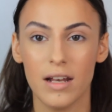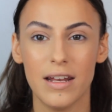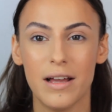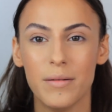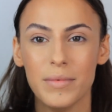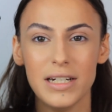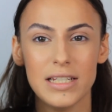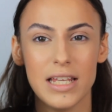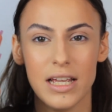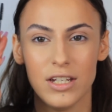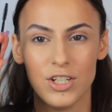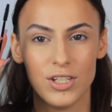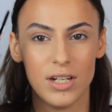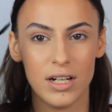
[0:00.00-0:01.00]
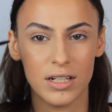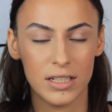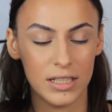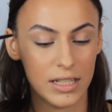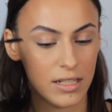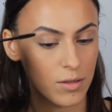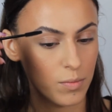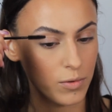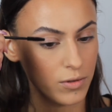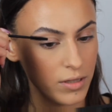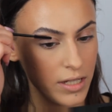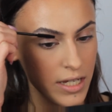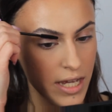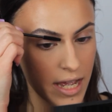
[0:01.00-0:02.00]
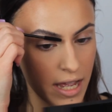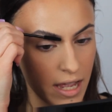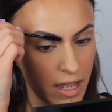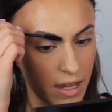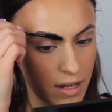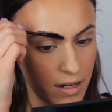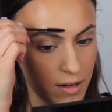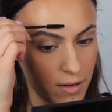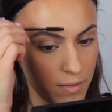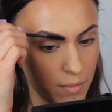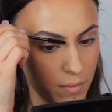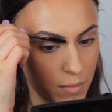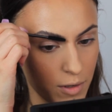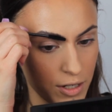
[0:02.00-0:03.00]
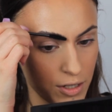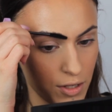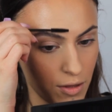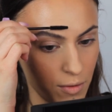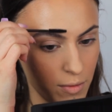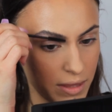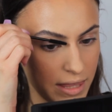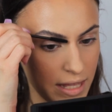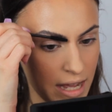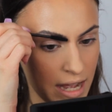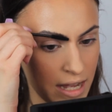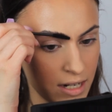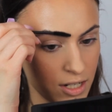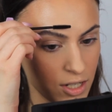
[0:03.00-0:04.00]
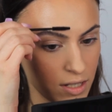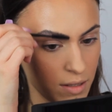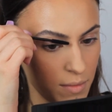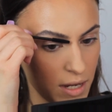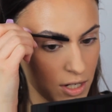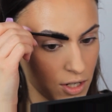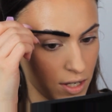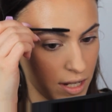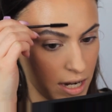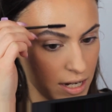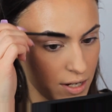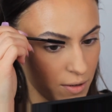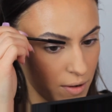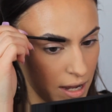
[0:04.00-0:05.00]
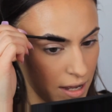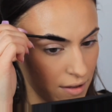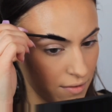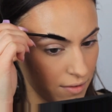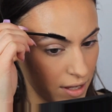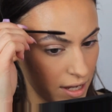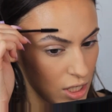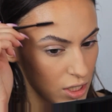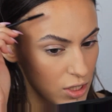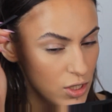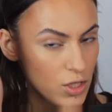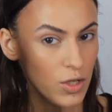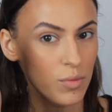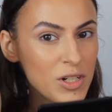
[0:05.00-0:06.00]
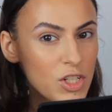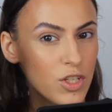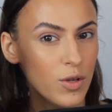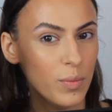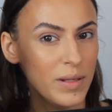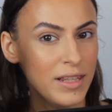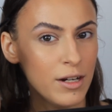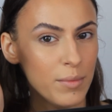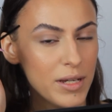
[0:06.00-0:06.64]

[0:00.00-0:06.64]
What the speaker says: Now I'm going to take just a clean spoolie and brush through with that just to make sure that I don't have like too much soap in there,